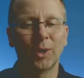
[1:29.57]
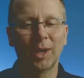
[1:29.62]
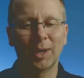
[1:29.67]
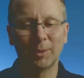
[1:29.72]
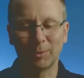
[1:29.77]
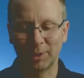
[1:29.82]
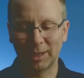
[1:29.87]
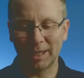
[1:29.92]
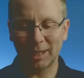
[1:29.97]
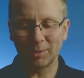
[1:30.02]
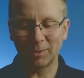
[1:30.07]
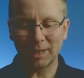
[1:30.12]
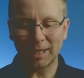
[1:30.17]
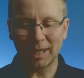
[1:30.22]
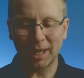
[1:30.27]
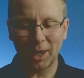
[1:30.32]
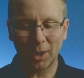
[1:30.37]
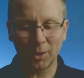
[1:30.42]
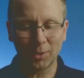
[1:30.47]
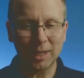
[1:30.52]
Well, there we
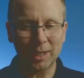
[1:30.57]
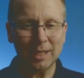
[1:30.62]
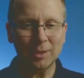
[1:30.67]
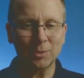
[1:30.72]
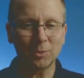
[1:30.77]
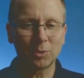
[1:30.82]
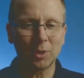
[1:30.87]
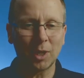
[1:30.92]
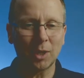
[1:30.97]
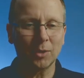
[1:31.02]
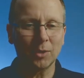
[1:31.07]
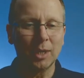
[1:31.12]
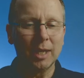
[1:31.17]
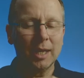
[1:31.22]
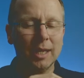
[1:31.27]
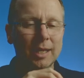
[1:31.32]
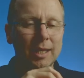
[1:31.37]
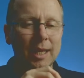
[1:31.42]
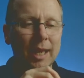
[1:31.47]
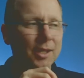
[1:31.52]
go. Intro.
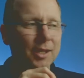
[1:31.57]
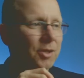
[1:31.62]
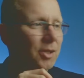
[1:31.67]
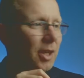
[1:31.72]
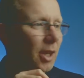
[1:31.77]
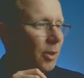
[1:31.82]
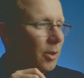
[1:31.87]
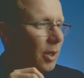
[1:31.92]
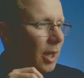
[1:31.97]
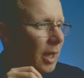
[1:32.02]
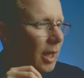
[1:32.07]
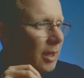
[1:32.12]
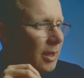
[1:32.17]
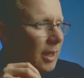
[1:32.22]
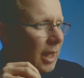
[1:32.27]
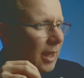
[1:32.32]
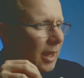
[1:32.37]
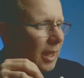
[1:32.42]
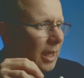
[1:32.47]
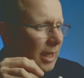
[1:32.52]
Yeah, so
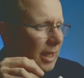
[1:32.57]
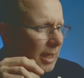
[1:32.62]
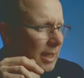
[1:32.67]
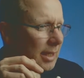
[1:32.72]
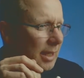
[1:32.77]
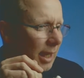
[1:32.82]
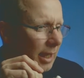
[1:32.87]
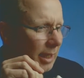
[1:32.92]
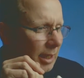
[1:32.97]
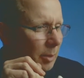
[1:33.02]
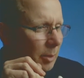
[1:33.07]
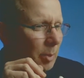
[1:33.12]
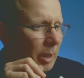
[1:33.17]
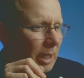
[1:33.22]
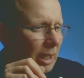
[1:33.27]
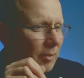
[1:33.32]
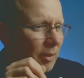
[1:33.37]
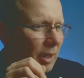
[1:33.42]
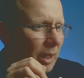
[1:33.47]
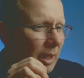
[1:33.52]
there is a little bit
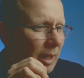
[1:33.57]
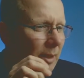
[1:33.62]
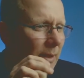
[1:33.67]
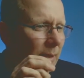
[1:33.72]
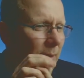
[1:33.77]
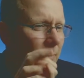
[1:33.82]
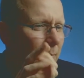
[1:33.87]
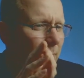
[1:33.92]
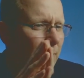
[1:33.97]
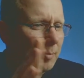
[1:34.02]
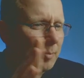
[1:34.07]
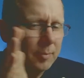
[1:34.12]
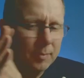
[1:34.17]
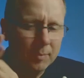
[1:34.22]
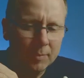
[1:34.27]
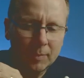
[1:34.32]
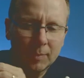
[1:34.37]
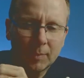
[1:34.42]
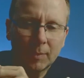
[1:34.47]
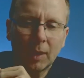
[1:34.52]
of a...
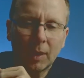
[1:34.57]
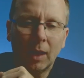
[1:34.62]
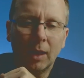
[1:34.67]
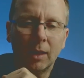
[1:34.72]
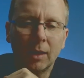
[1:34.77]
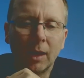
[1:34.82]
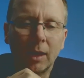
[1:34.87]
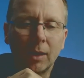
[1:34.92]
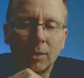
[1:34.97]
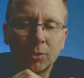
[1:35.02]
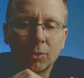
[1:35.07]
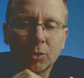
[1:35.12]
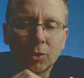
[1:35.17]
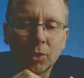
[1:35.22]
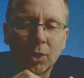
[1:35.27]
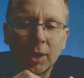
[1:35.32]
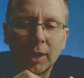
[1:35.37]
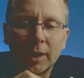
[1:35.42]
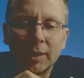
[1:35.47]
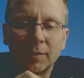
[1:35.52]
I'll
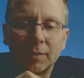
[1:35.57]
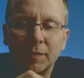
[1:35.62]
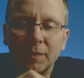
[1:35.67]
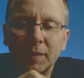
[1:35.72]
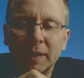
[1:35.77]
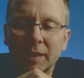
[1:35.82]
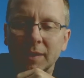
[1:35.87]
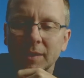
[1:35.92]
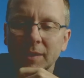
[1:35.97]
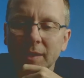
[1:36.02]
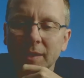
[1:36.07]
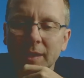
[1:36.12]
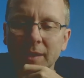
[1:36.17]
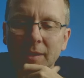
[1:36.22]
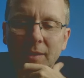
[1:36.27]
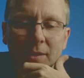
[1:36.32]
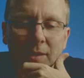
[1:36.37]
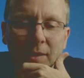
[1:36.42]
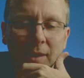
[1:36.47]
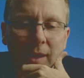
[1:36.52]
try to fix
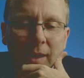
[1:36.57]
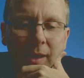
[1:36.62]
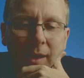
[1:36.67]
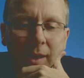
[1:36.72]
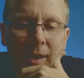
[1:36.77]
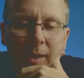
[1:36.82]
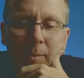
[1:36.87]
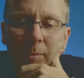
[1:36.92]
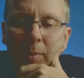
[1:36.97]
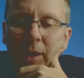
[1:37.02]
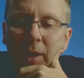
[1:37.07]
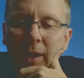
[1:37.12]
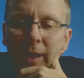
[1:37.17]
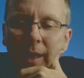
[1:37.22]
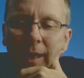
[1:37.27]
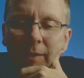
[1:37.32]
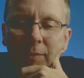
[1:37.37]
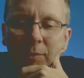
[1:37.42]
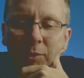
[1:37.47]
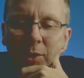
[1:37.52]
this, but I
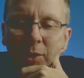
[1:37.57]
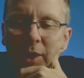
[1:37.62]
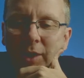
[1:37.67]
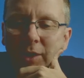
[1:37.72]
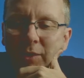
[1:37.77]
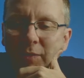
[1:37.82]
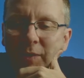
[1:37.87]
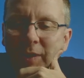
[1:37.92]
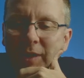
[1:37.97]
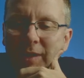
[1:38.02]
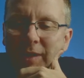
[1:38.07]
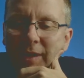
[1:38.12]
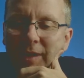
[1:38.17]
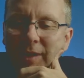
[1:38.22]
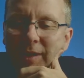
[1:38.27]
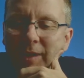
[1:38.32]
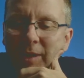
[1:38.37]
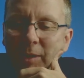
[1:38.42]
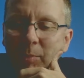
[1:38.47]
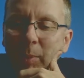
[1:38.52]
have tried to fix
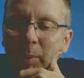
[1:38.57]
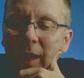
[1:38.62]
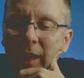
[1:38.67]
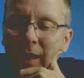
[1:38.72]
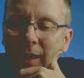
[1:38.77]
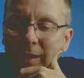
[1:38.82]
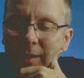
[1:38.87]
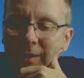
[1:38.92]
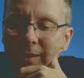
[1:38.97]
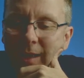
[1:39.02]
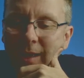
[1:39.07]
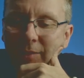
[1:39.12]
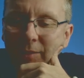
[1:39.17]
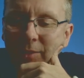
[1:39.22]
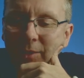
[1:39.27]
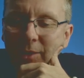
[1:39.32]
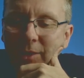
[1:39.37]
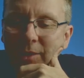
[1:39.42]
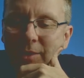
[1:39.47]
this in the past, haven't I?